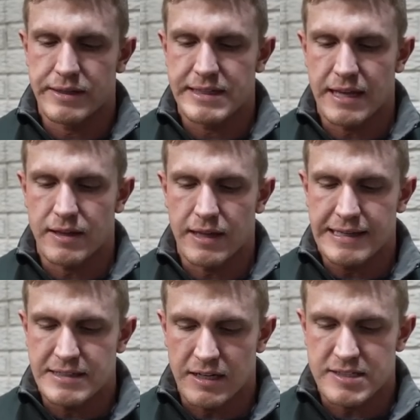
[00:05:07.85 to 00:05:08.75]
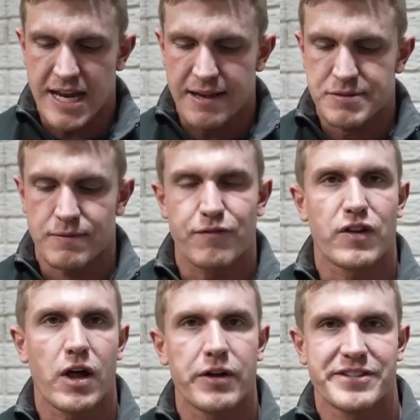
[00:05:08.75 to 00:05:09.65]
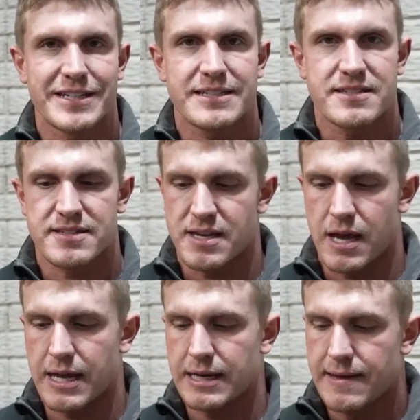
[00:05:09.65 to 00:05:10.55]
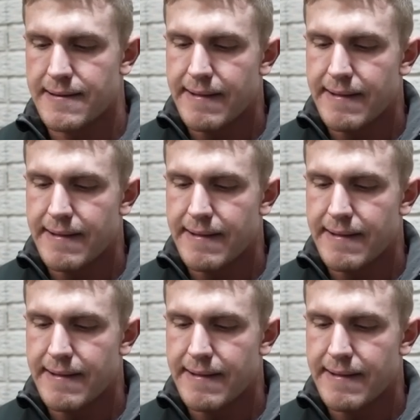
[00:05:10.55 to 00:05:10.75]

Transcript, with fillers: It, it, it does have some flaws in its design